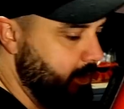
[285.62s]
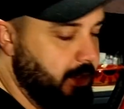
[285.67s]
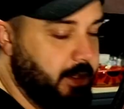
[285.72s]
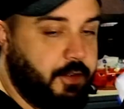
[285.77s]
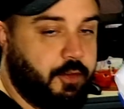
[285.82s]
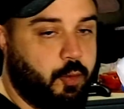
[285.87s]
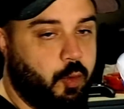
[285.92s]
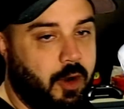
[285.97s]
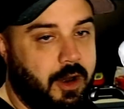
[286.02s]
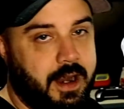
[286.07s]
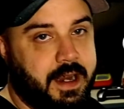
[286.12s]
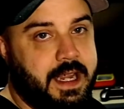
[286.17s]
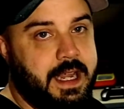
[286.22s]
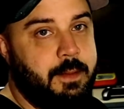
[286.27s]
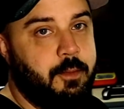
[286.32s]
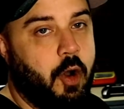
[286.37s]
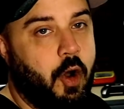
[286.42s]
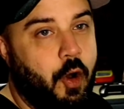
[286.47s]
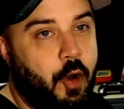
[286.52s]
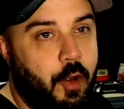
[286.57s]
This is where I
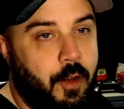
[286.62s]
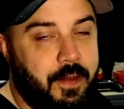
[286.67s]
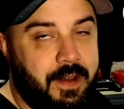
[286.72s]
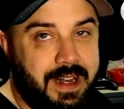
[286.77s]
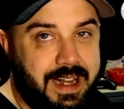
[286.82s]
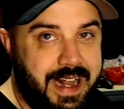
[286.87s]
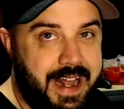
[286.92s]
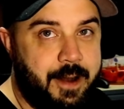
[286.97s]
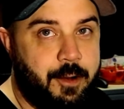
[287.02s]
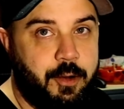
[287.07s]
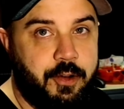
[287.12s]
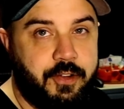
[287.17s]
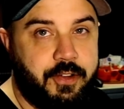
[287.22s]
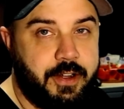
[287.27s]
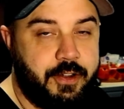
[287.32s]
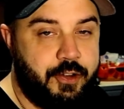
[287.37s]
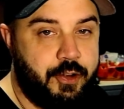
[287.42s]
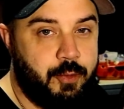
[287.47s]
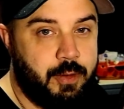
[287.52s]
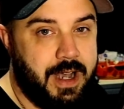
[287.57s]
keep all the letters
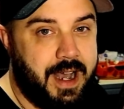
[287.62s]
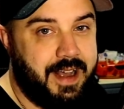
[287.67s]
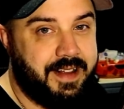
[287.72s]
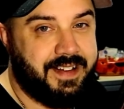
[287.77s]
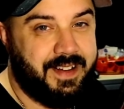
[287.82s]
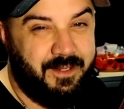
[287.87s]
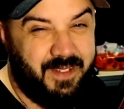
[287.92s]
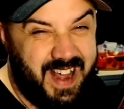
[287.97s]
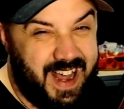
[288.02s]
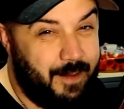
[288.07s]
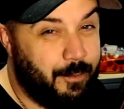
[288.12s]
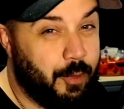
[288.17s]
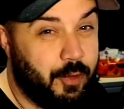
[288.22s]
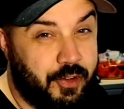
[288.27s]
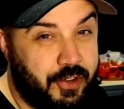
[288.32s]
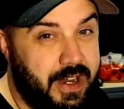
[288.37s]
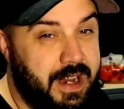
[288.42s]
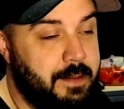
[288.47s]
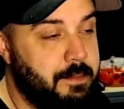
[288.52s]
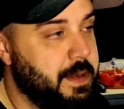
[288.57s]
that you guys have ever
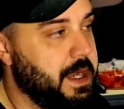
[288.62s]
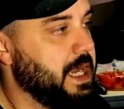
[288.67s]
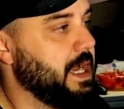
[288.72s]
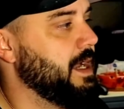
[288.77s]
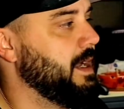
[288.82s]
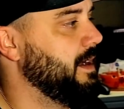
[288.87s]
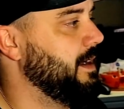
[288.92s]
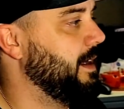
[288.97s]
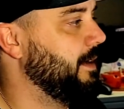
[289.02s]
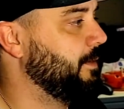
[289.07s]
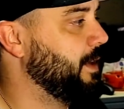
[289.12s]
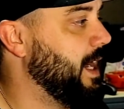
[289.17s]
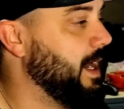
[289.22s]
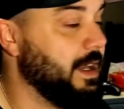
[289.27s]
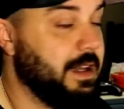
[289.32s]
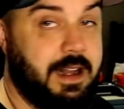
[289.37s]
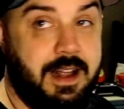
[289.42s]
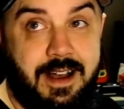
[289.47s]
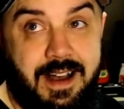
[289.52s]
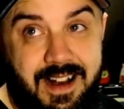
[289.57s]
sent me. I've got a
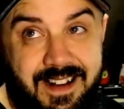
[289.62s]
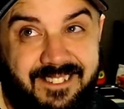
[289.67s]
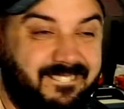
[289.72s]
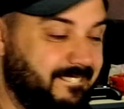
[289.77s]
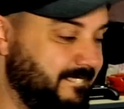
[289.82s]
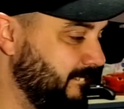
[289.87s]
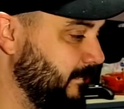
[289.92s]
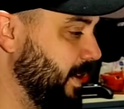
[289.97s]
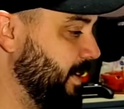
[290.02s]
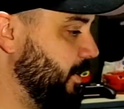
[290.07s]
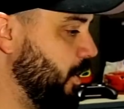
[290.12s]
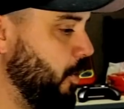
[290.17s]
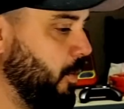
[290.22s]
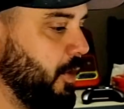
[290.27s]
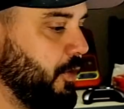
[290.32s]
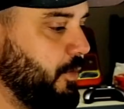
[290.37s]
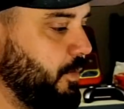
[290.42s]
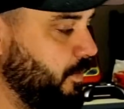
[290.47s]
lot. That's almost